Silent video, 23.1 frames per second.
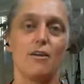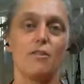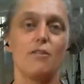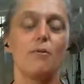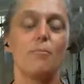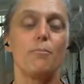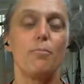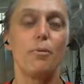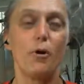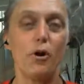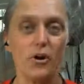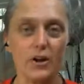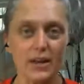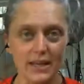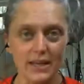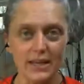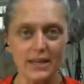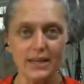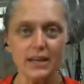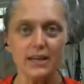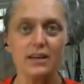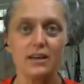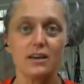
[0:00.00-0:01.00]
the
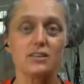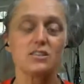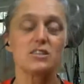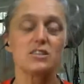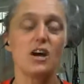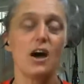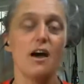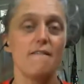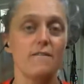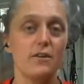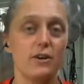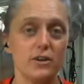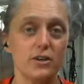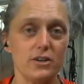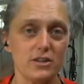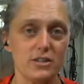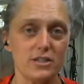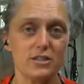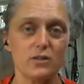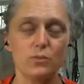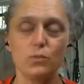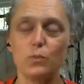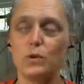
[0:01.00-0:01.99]
body
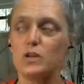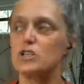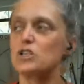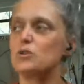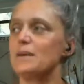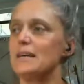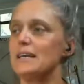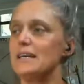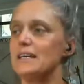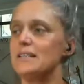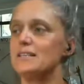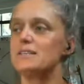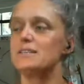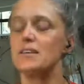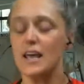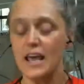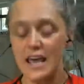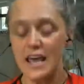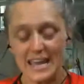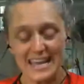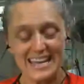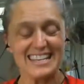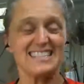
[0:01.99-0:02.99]
diverse, which means
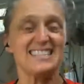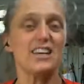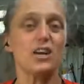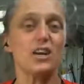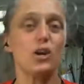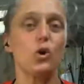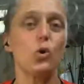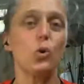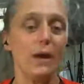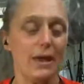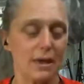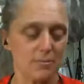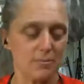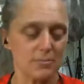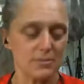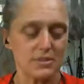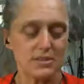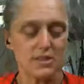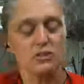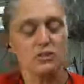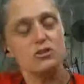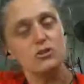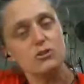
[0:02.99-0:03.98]
it's
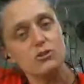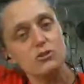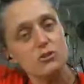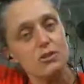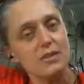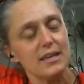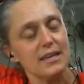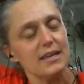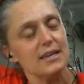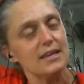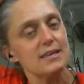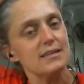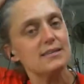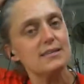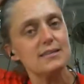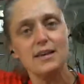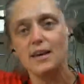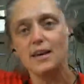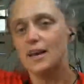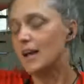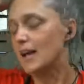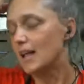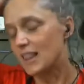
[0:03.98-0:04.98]
equipped to do
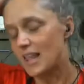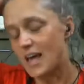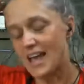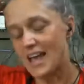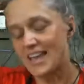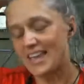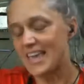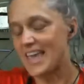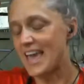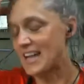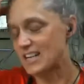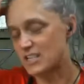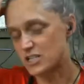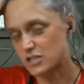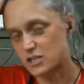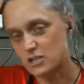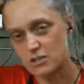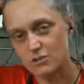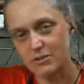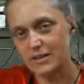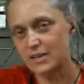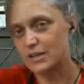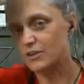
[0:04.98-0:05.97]
things like catch
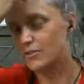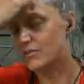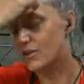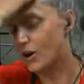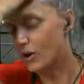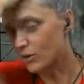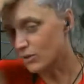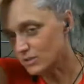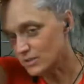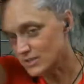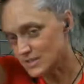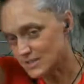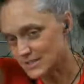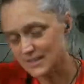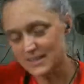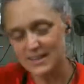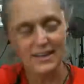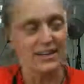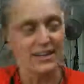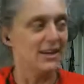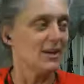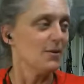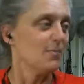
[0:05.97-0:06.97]
3-year-olds.
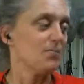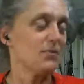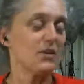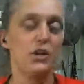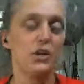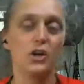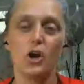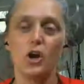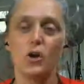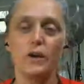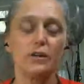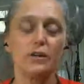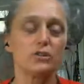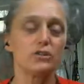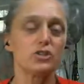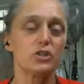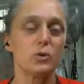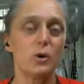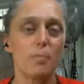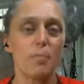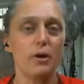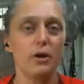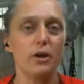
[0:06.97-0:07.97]
You know, it'll
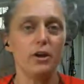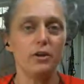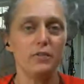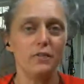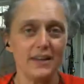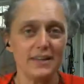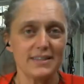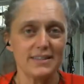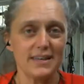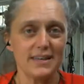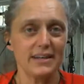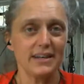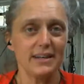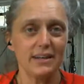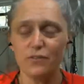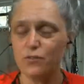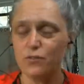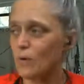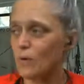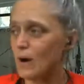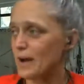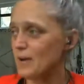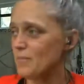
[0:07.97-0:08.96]
do a perfect
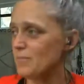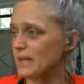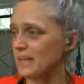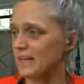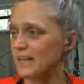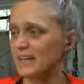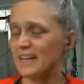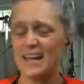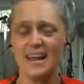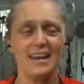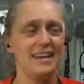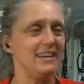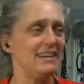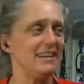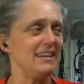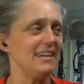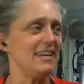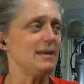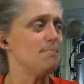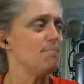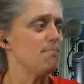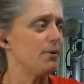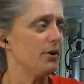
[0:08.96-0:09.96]
deadlift 1 minute and an
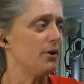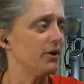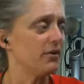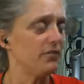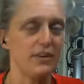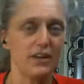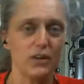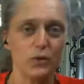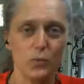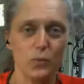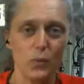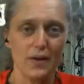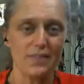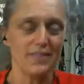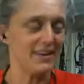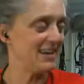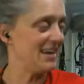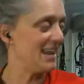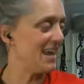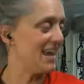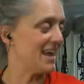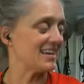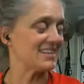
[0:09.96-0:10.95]
imperfect one the
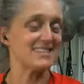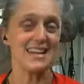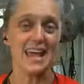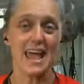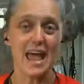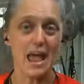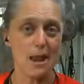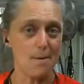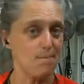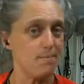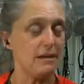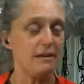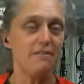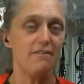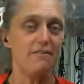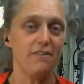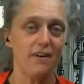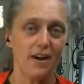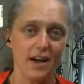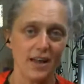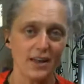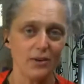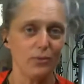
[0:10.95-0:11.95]
next and be
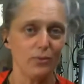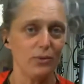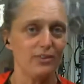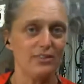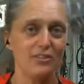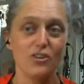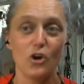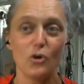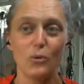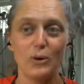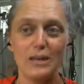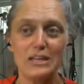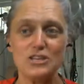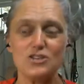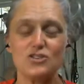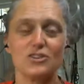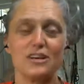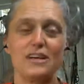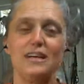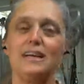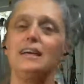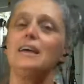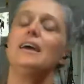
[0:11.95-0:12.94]
fine with no
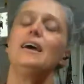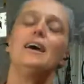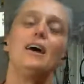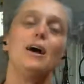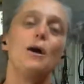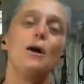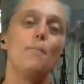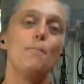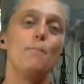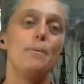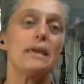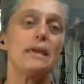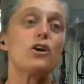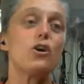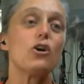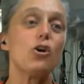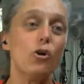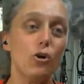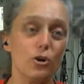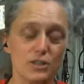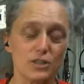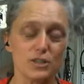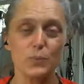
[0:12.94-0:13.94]
injury,
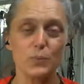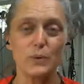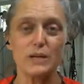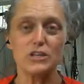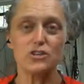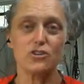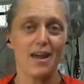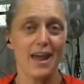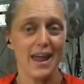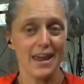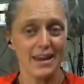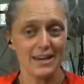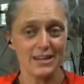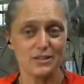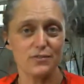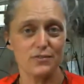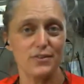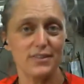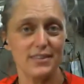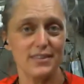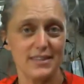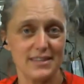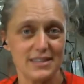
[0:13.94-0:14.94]
because we trained
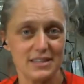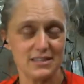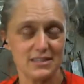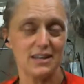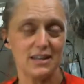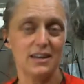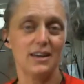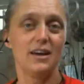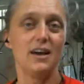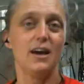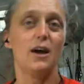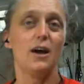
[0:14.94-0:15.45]
for this